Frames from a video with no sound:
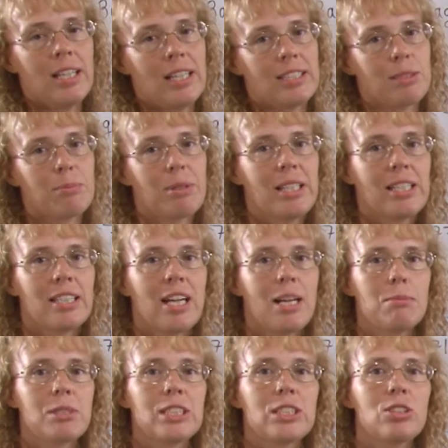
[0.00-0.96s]
as many
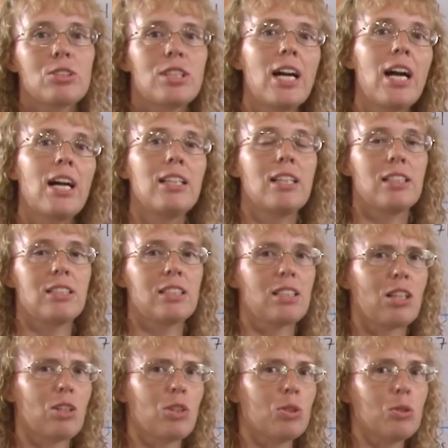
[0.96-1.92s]
times as you can
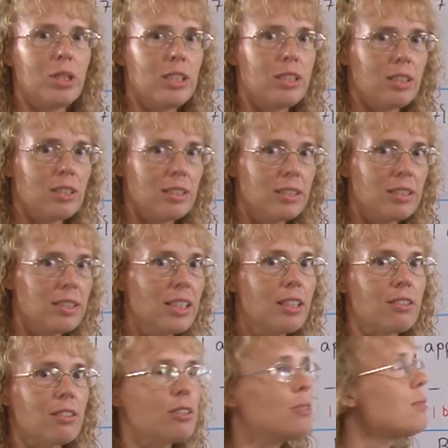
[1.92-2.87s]
until you hit
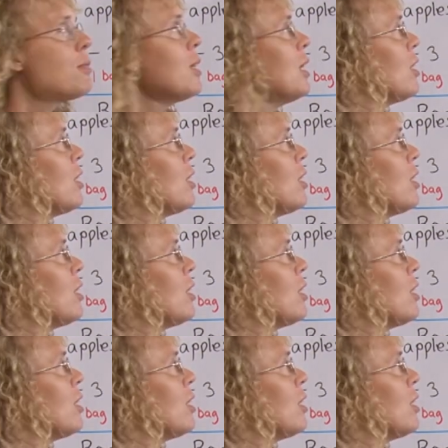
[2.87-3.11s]
0,